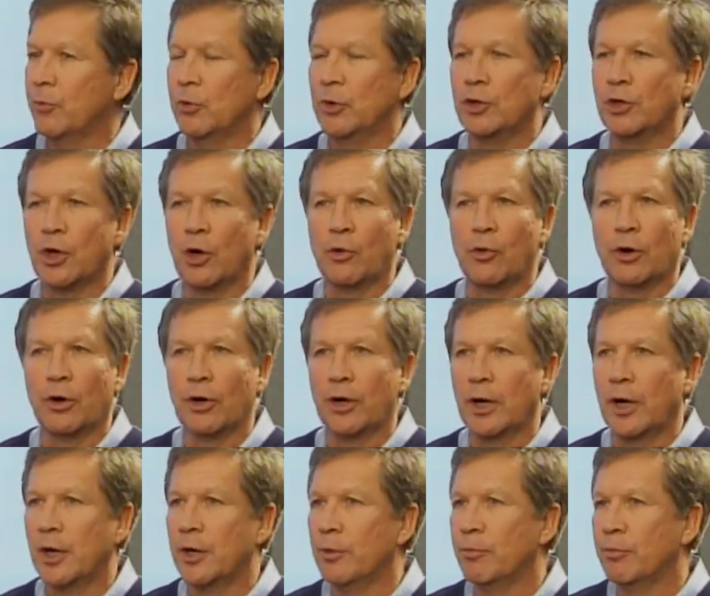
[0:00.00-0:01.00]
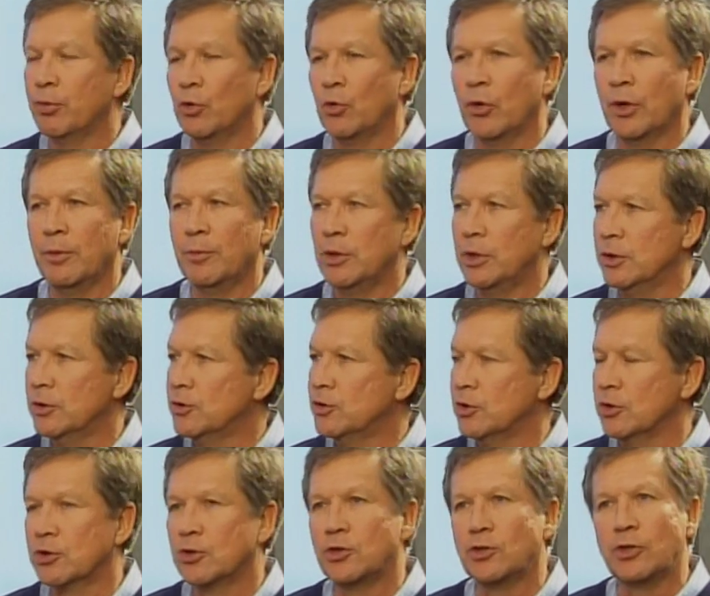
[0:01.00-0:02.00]
We know our unemployment is
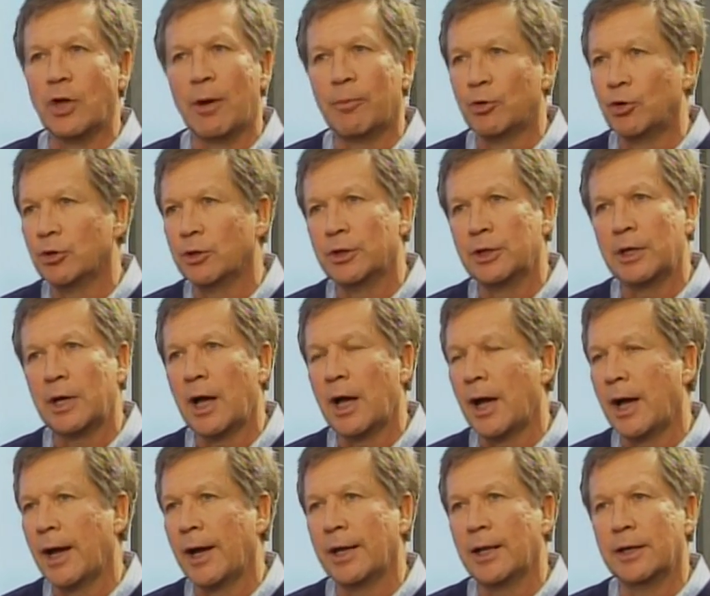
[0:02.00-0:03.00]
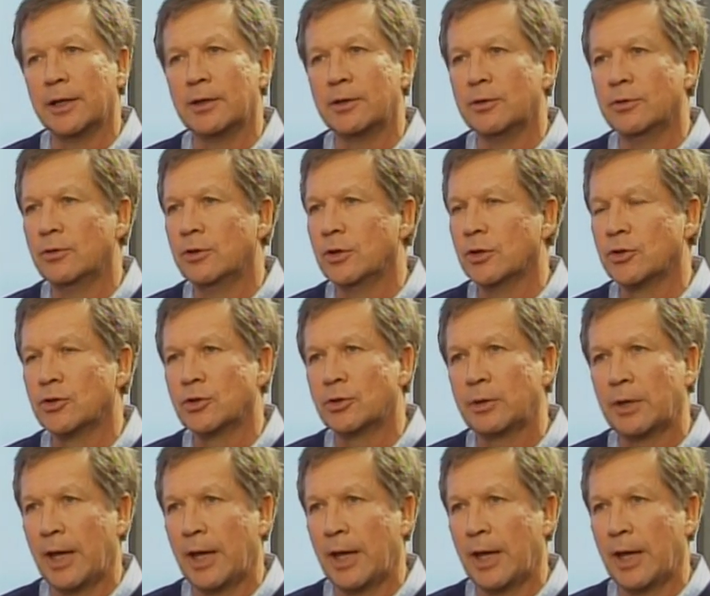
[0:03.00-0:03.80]
just stubbornly high and just